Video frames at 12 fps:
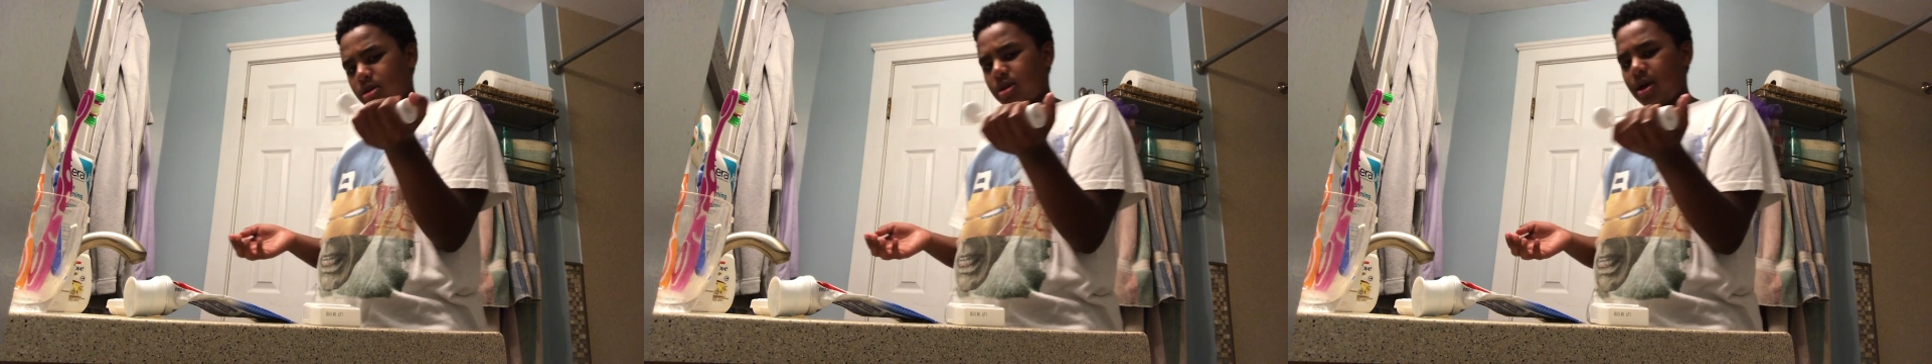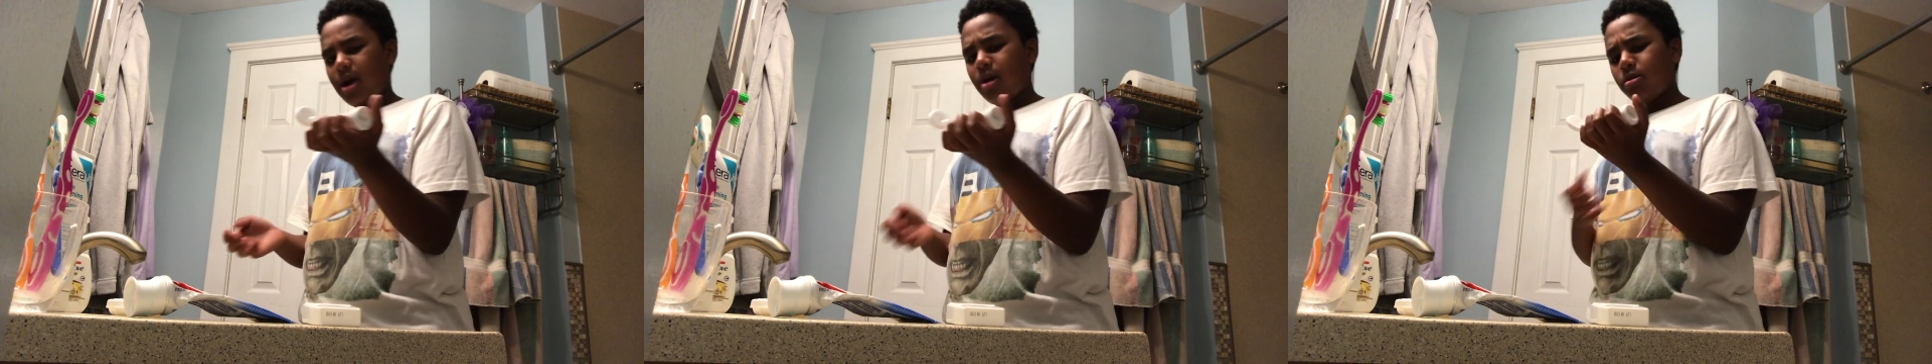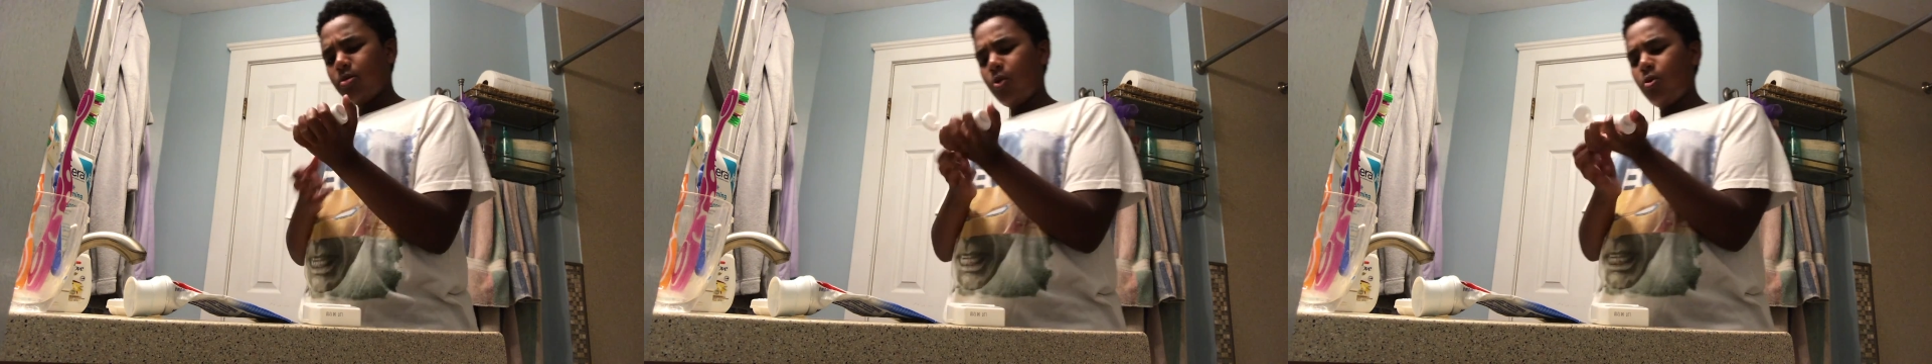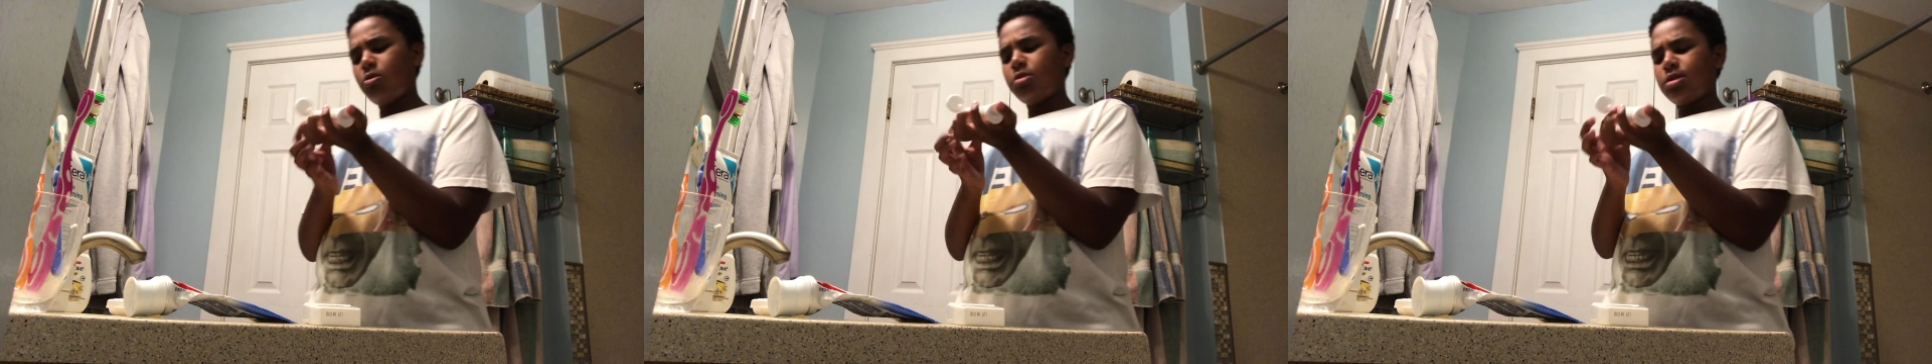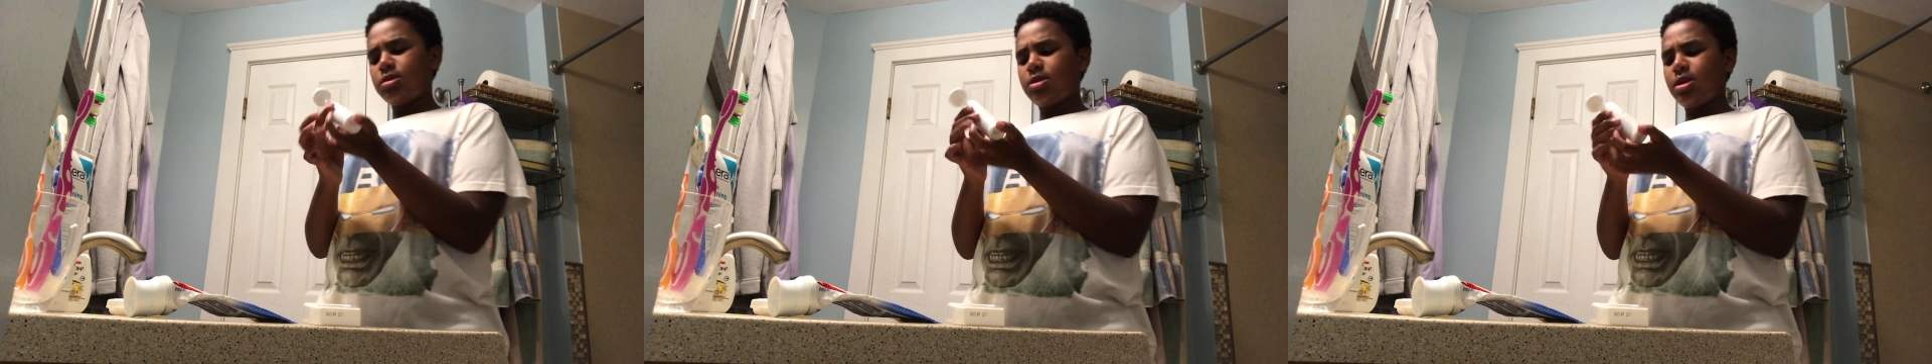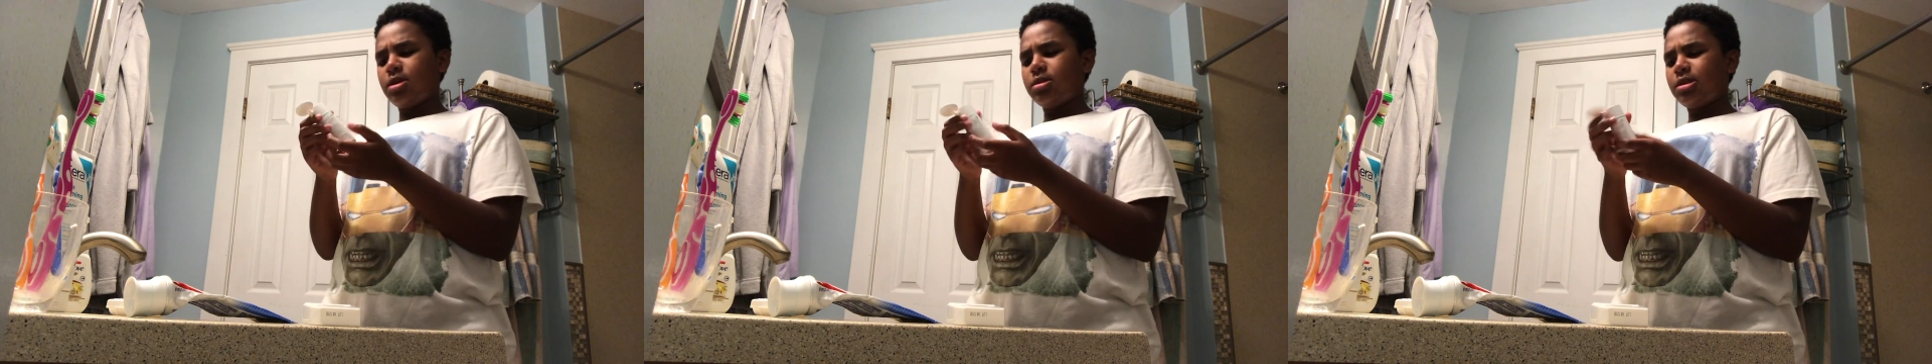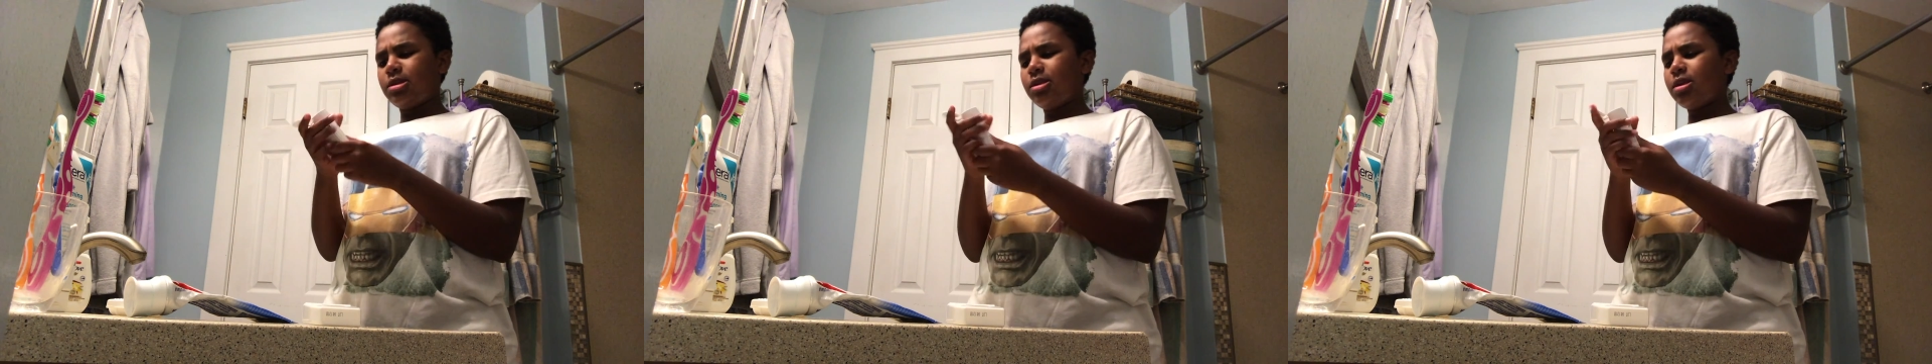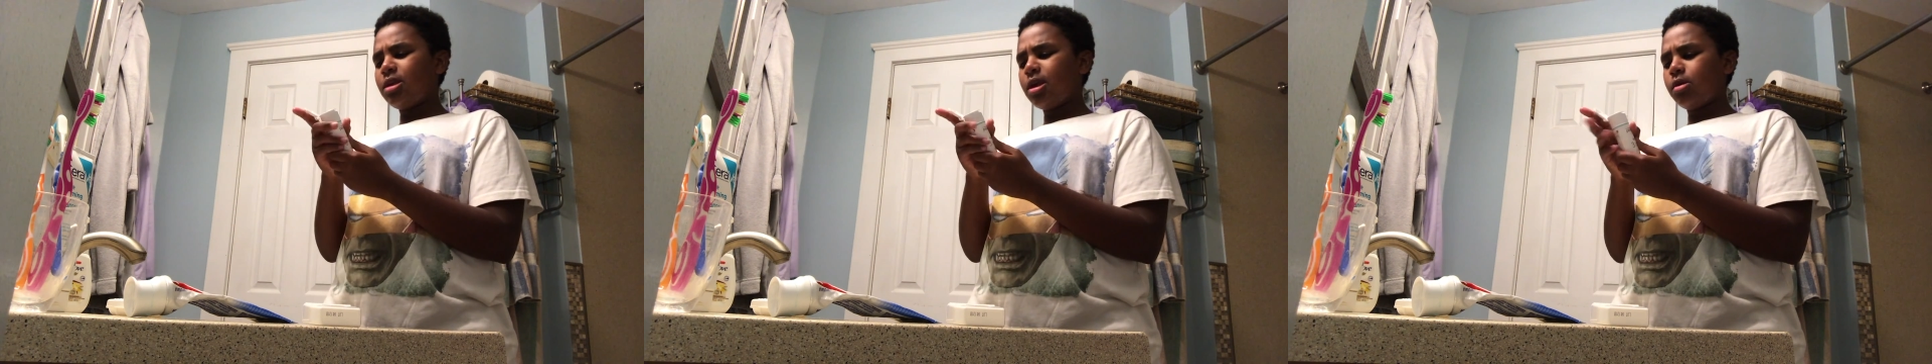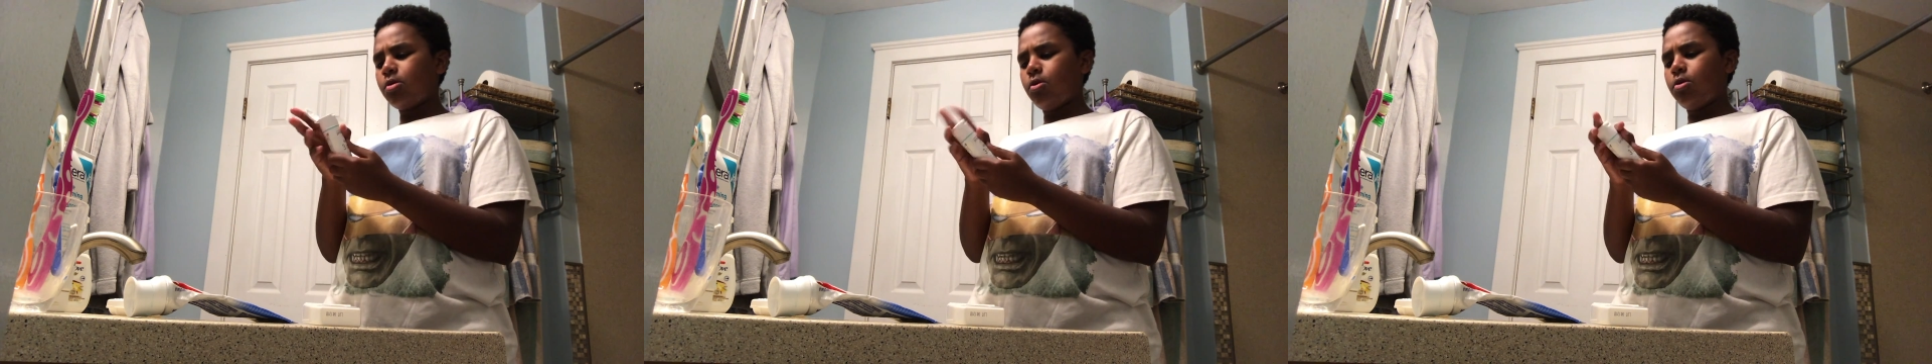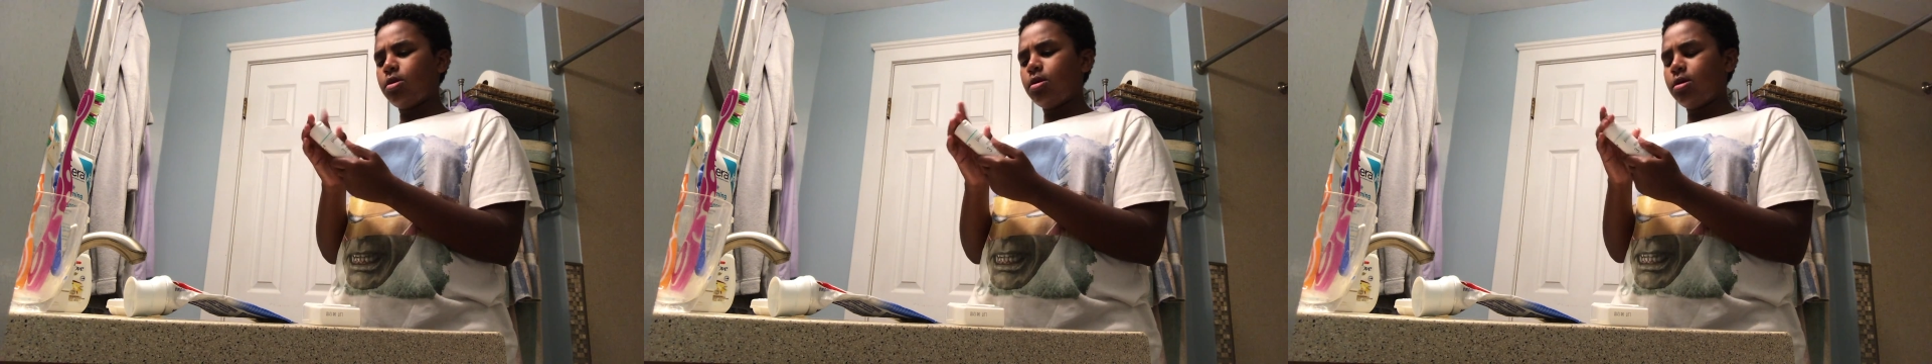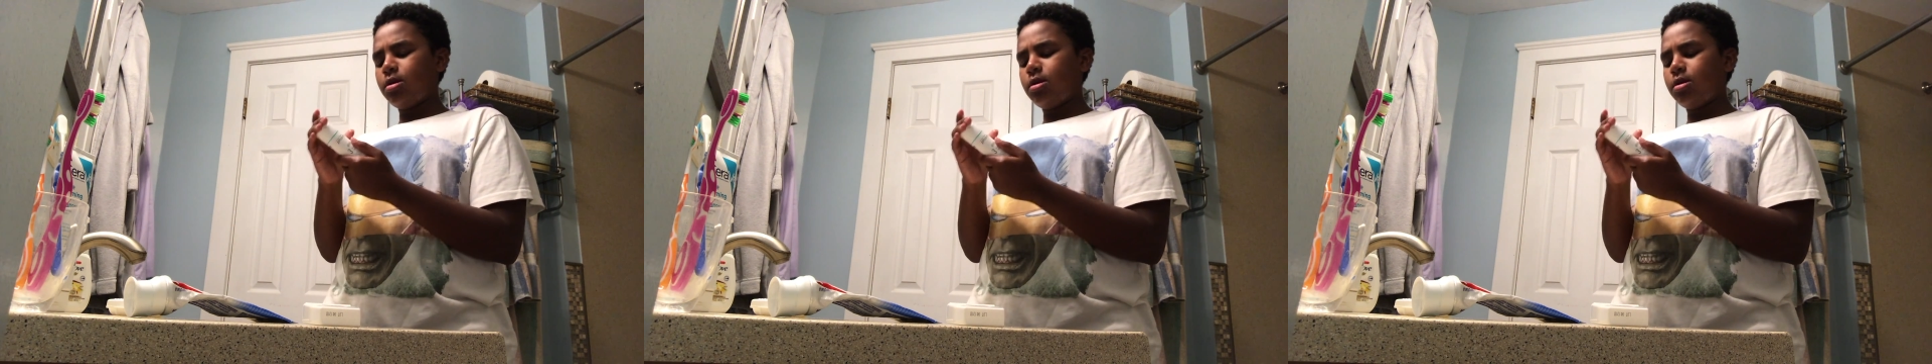How old is this? Is this like older?